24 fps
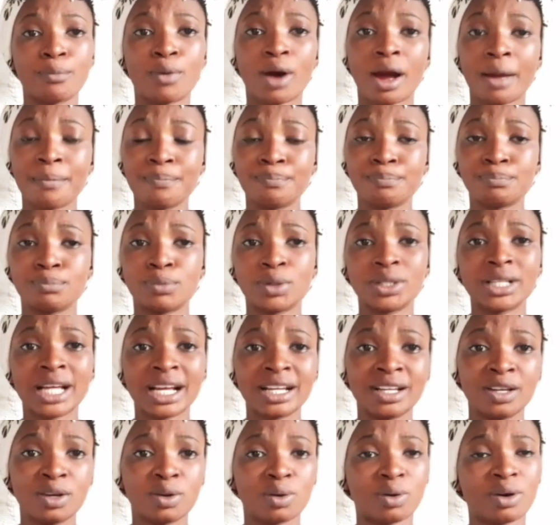
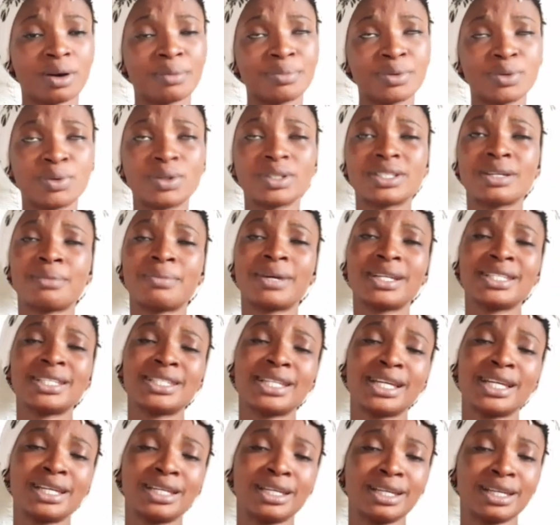What am I
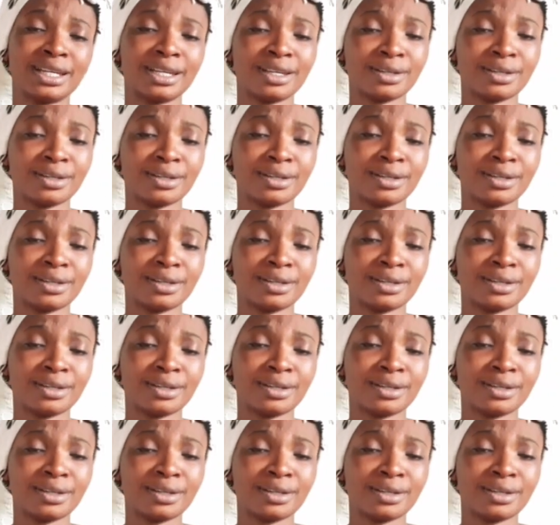saying again?